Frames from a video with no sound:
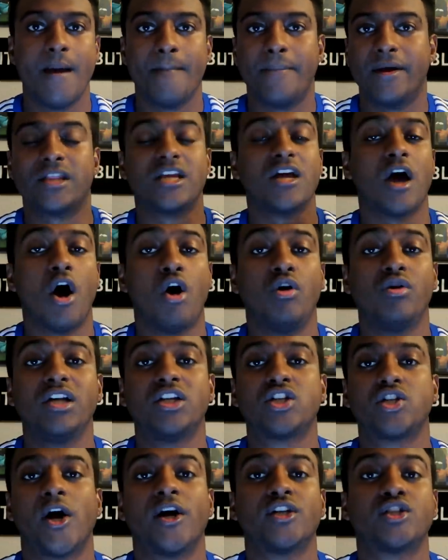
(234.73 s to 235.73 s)
But the
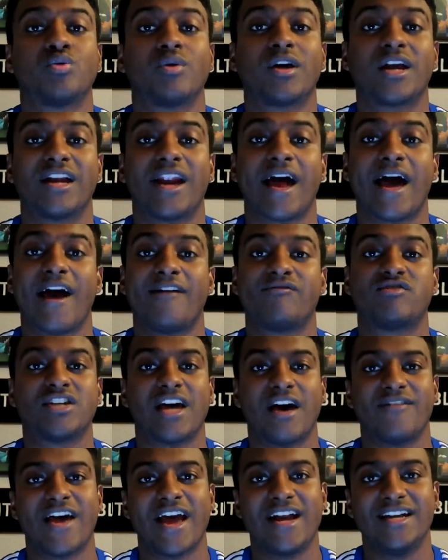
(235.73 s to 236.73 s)
only chance we're going to
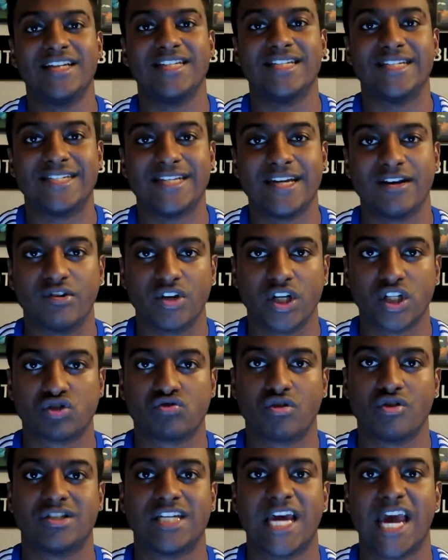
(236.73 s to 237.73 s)
have any
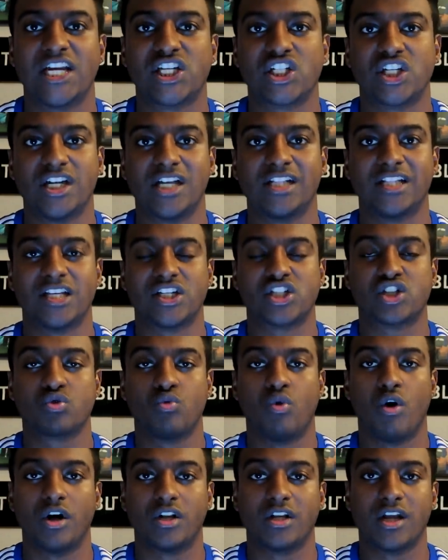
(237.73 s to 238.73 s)
serious rotation in this
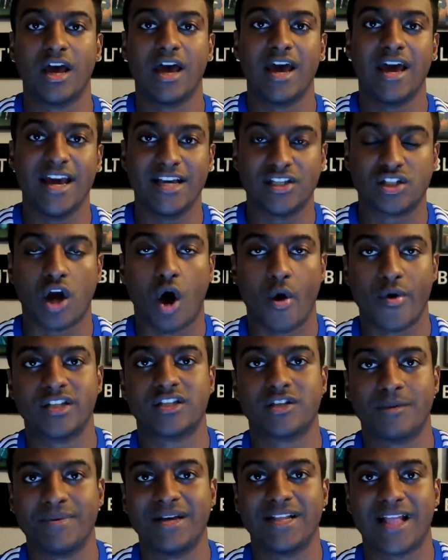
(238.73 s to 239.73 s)
squad is going
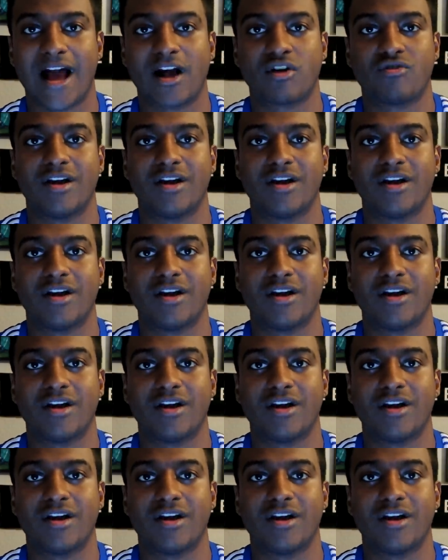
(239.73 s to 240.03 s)
to be that